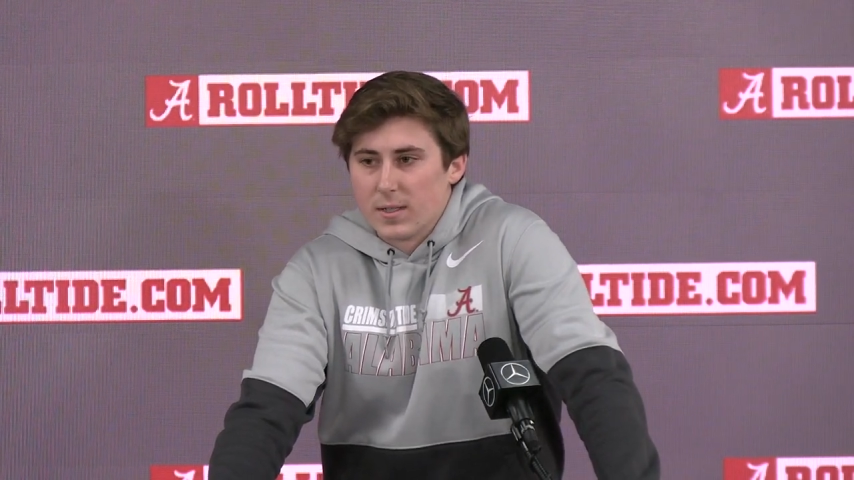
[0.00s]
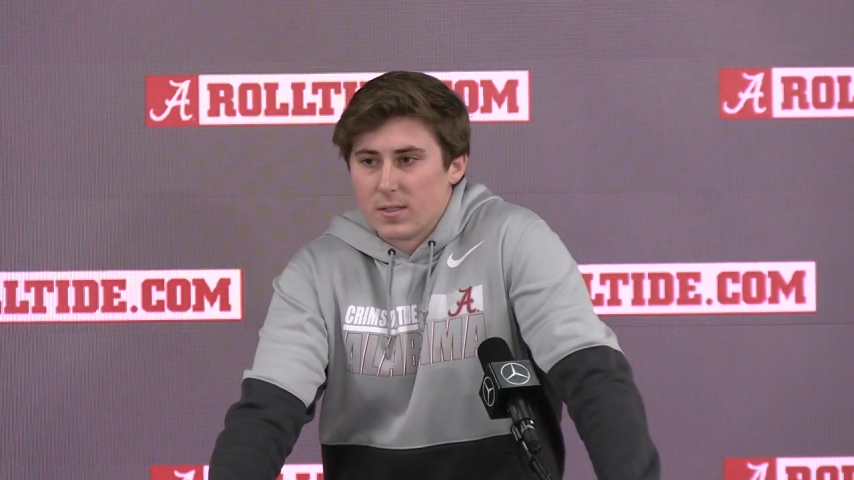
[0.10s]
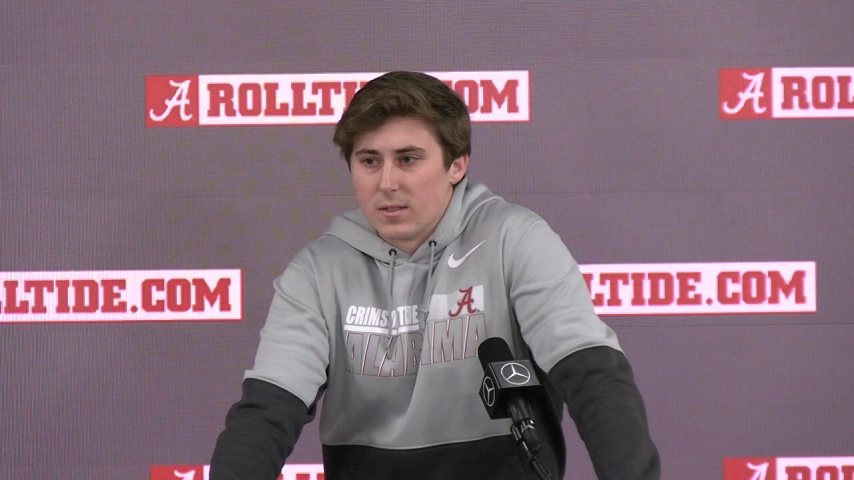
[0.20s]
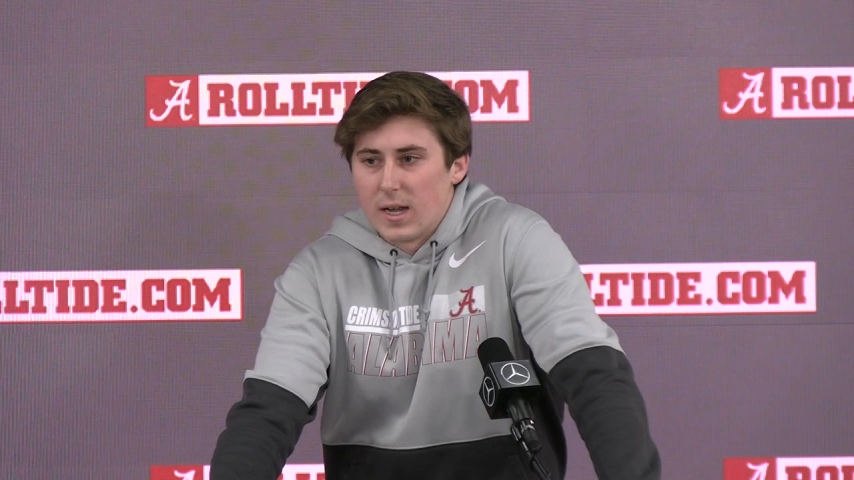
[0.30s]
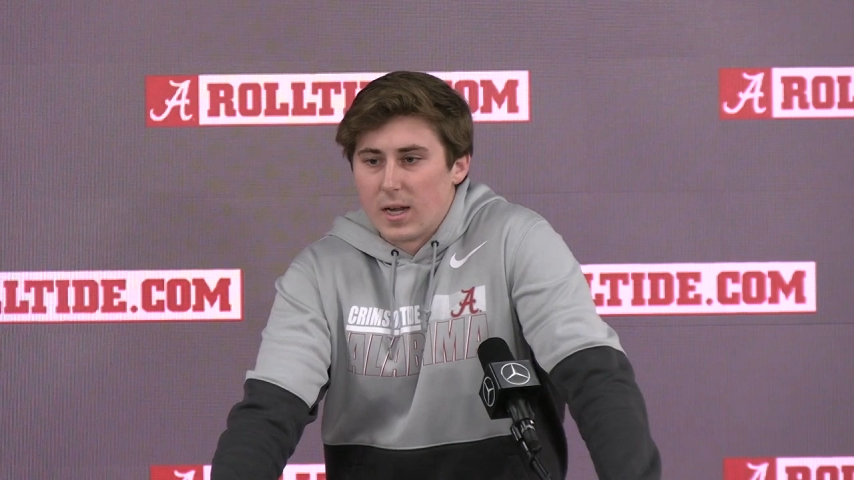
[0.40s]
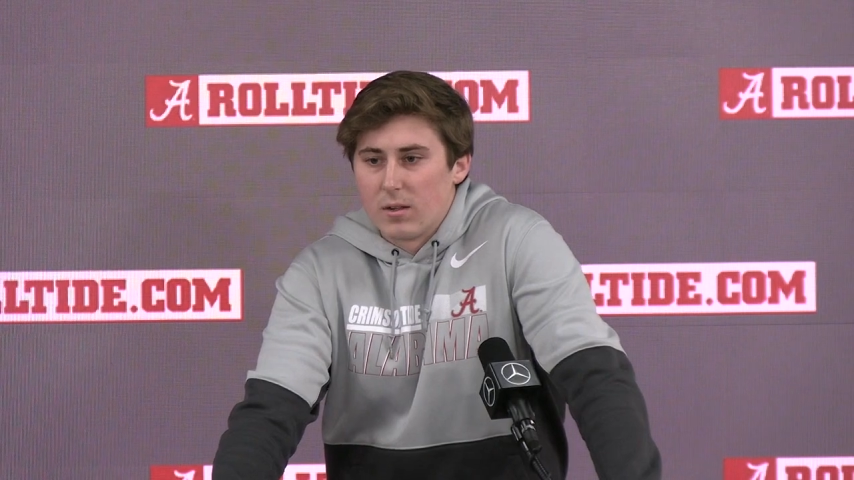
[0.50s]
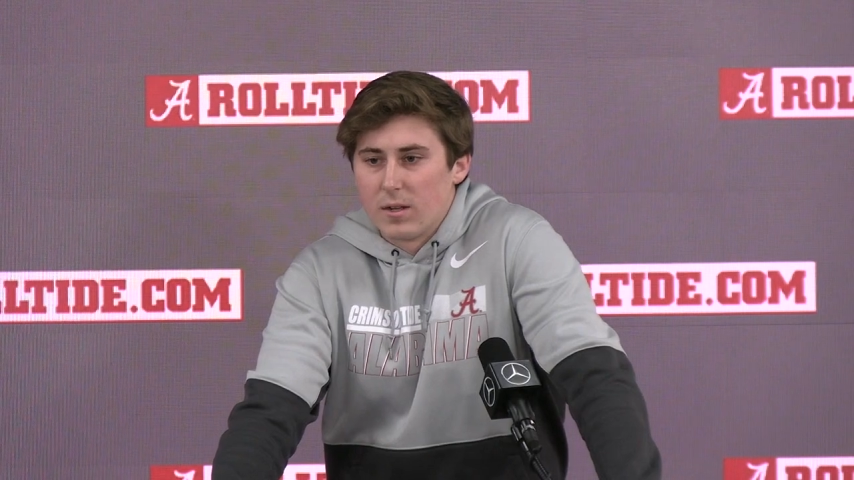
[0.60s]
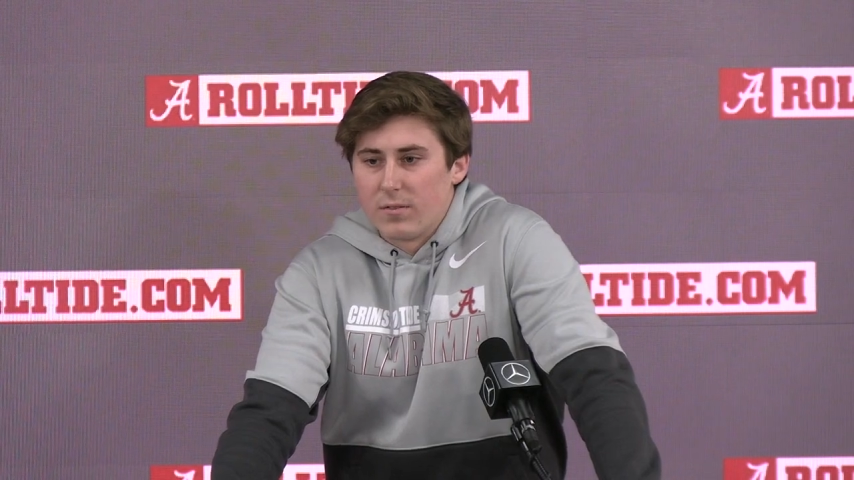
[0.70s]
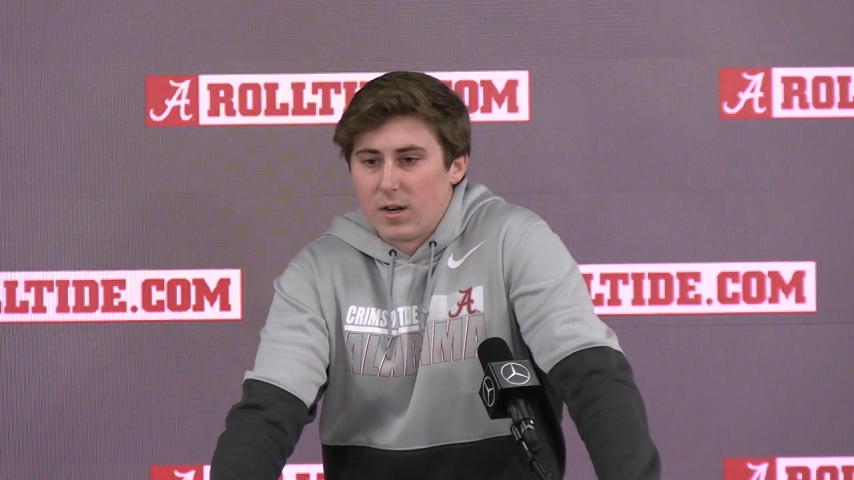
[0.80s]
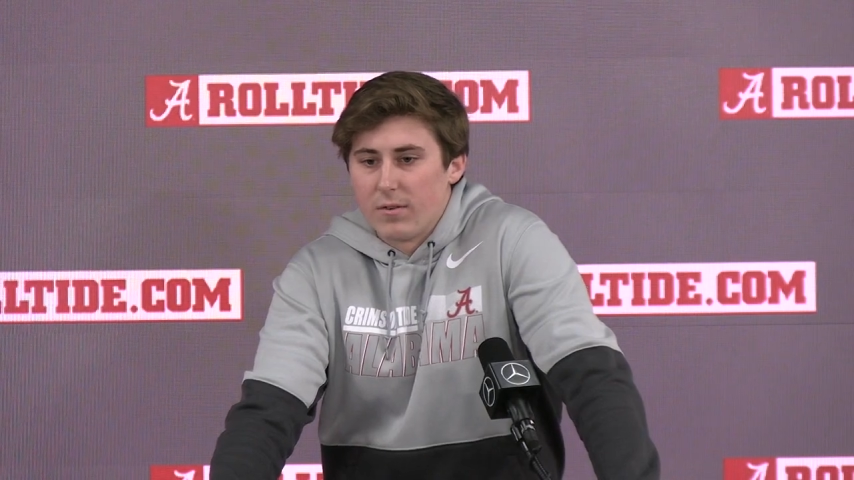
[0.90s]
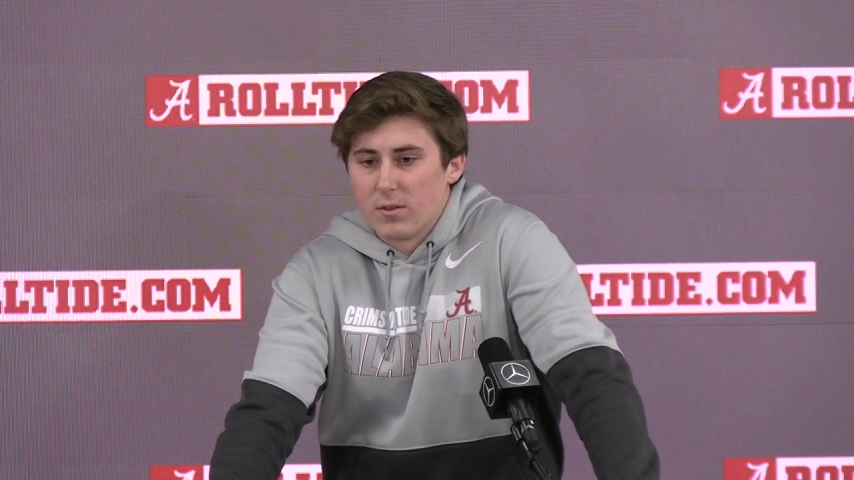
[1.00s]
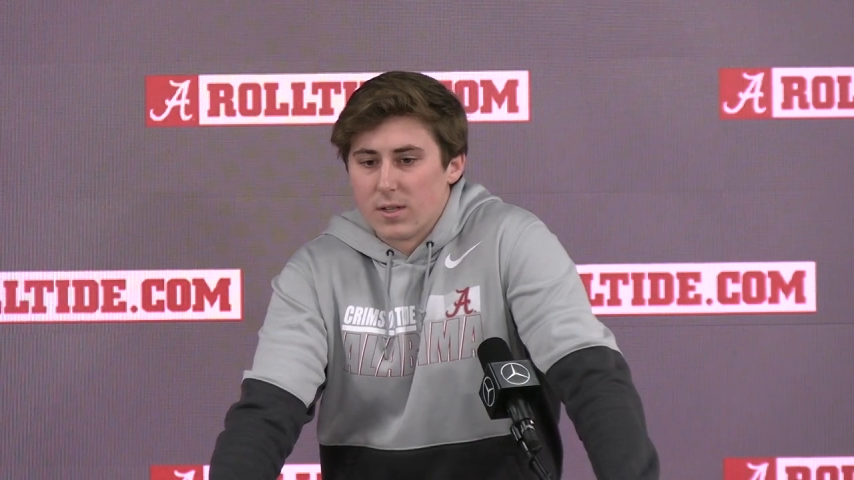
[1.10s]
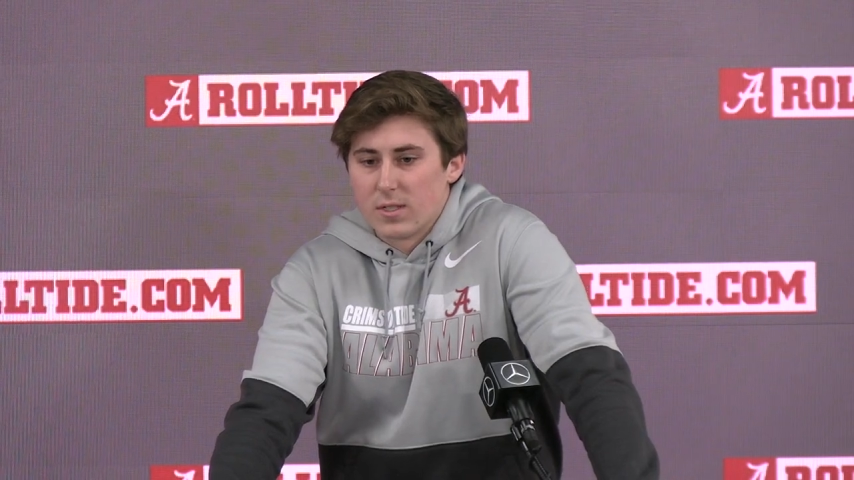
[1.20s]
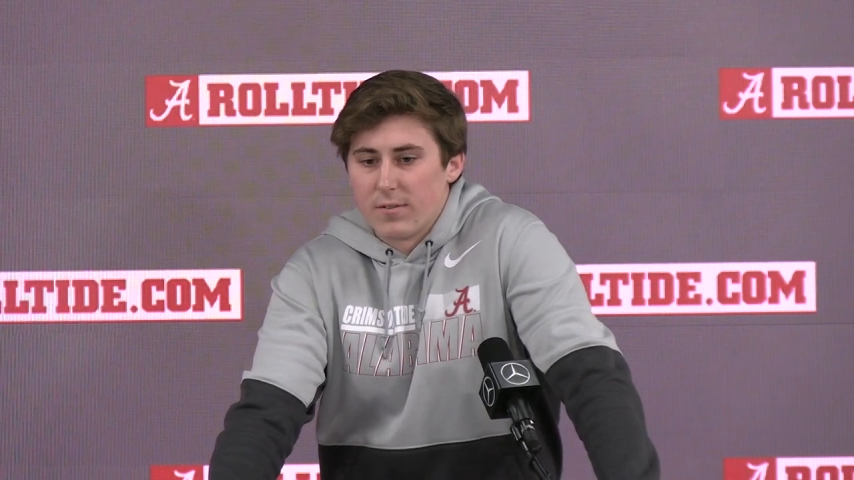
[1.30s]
It's an accolade for everyone that's